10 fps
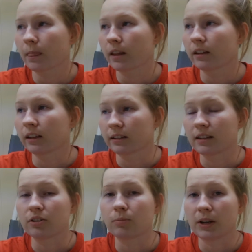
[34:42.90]
Like I
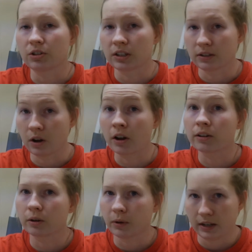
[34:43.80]
said, your patient is on
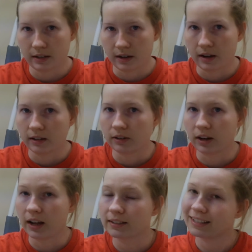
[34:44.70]
their way to dying. They're
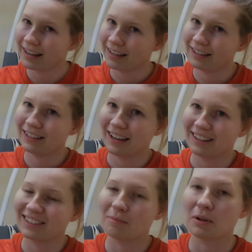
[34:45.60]
not dying
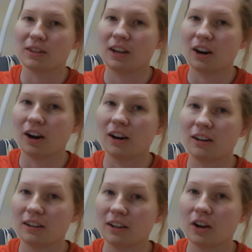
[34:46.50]
yet, but they are
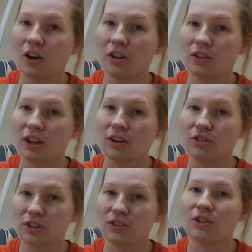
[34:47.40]
they are
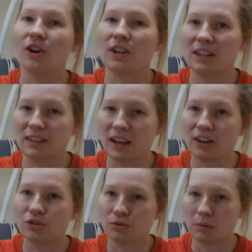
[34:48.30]
just starting that
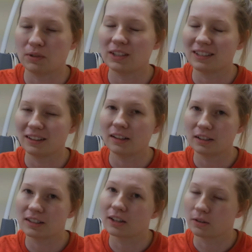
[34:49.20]
trip
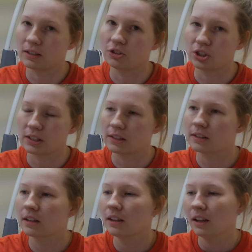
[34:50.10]
to go see Jesus.
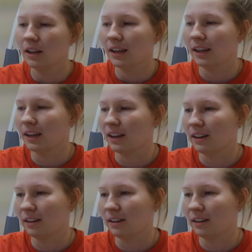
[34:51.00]
And